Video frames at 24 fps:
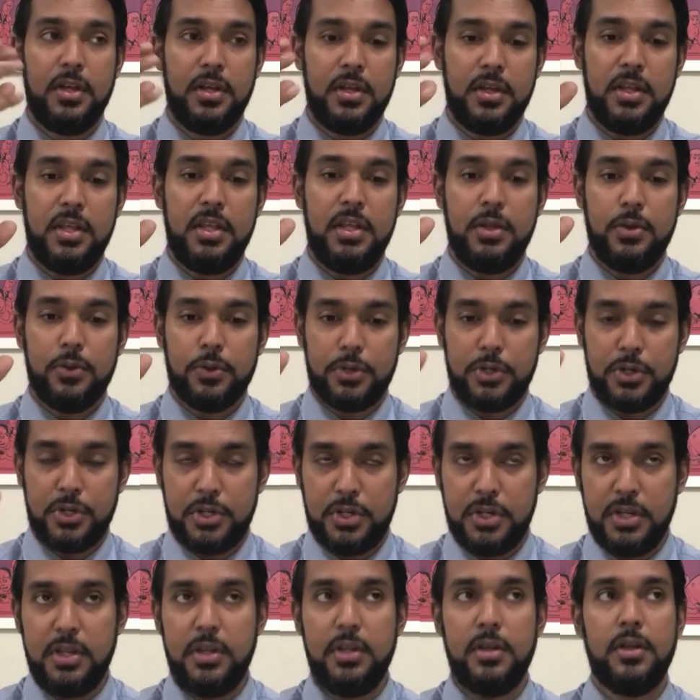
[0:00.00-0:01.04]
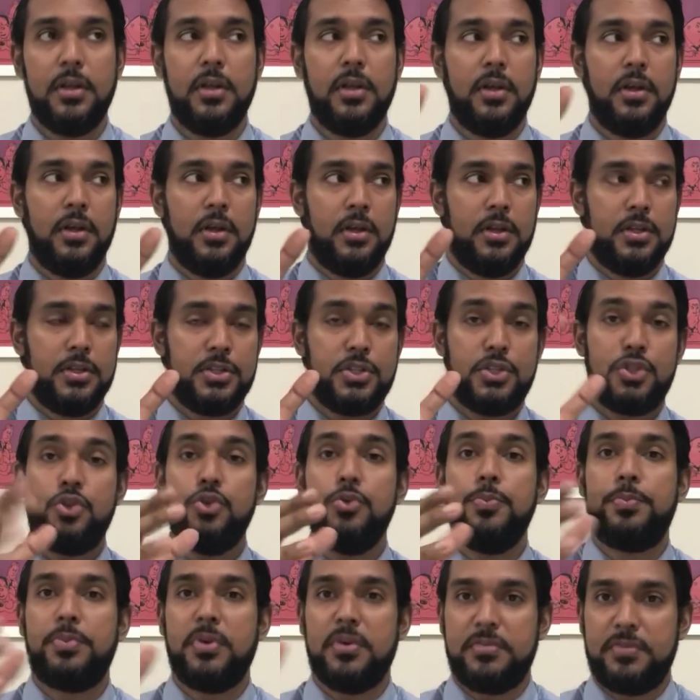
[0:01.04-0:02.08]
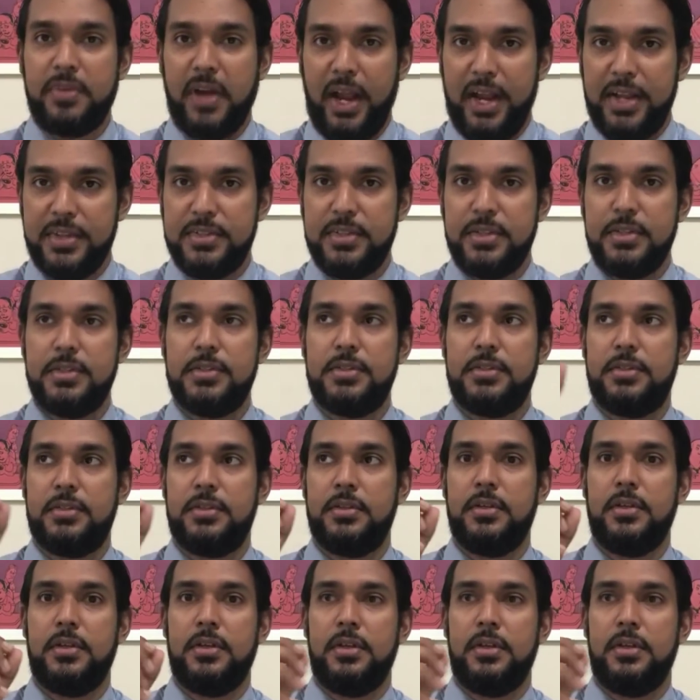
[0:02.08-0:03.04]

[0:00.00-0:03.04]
He or she supervises.